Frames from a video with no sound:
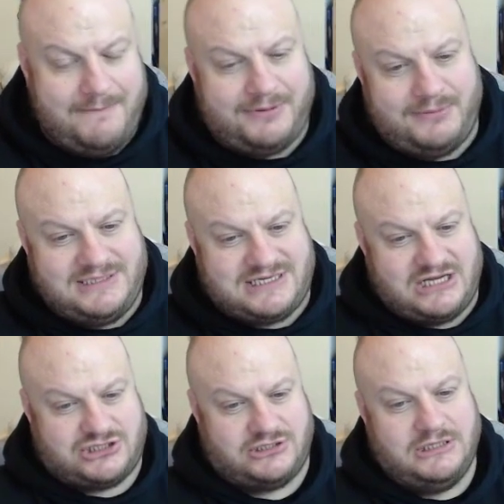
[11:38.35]

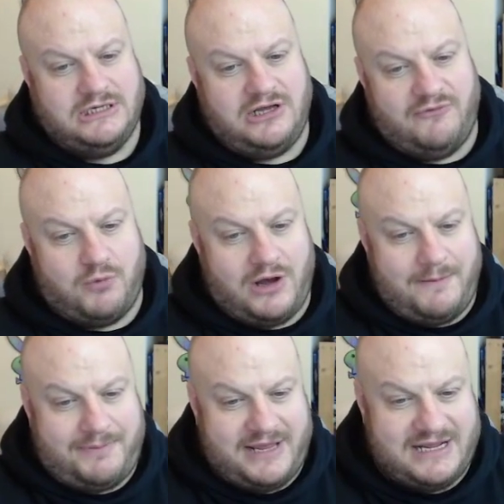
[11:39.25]
implementation of what
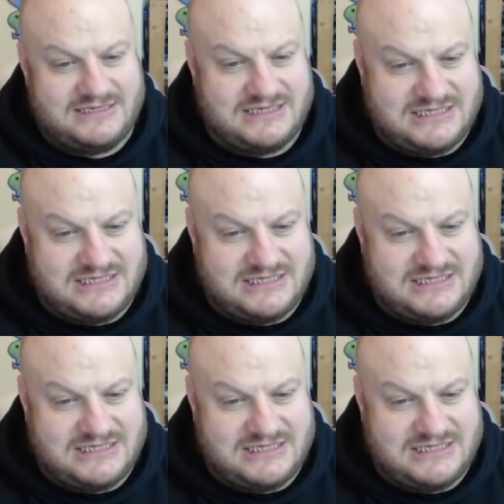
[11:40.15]
appears